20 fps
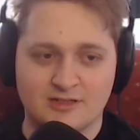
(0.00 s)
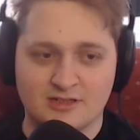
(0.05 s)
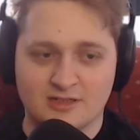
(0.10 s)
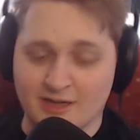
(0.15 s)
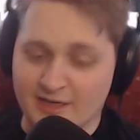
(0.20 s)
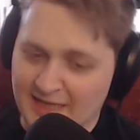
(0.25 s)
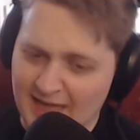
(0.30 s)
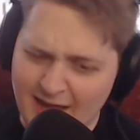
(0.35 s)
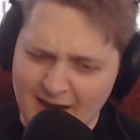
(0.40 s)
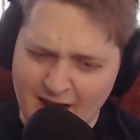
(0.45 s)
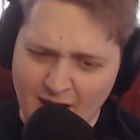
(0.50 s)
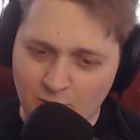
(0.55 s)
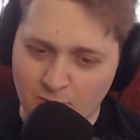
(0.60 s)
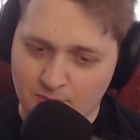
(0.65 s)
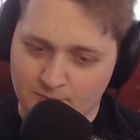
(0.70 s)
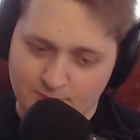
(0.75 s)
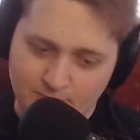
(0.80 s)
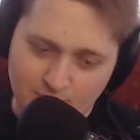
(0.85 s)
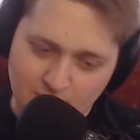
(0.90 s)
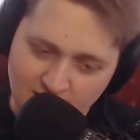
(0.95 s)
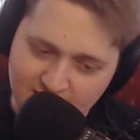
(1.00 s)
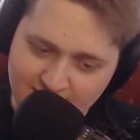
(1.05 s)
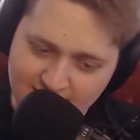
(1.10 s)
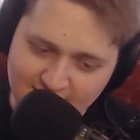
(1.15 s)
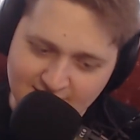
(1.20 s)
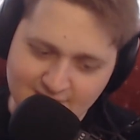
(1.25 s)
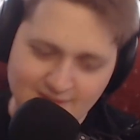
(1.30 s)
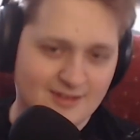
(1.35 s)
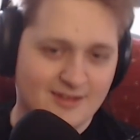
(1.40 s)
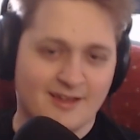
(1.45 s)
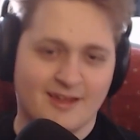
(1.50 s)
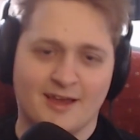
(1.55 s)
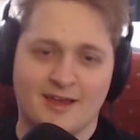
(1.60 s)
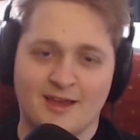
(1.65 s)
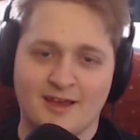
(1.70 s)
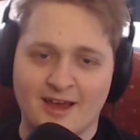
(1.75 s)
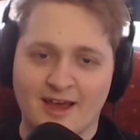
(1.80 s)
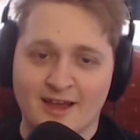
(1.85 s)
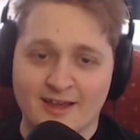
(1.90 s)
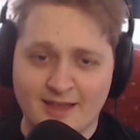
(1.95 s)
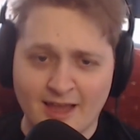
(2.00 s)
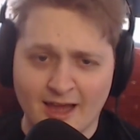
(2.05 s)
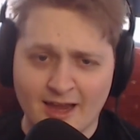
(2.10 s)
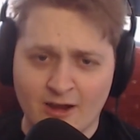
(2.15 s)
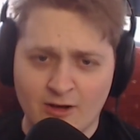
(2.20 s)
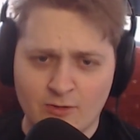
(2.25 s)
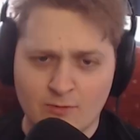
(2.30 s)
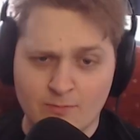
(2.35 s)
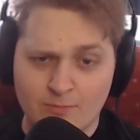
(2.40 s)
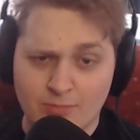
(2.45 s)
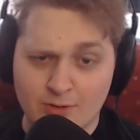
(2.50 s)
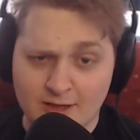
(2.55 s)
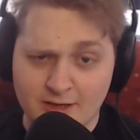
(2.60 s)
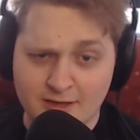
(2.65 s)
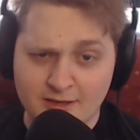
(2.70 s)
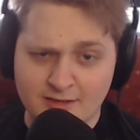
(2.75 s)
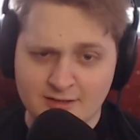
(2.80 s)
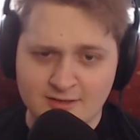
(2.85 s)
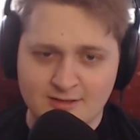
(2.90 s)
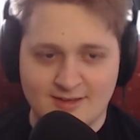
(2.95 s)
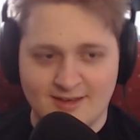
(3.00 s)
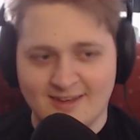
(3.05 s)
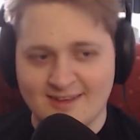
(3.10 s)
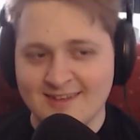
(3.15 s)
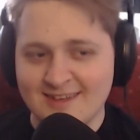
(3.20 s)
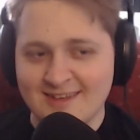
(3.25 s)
Just like, get out, please. Get out, please.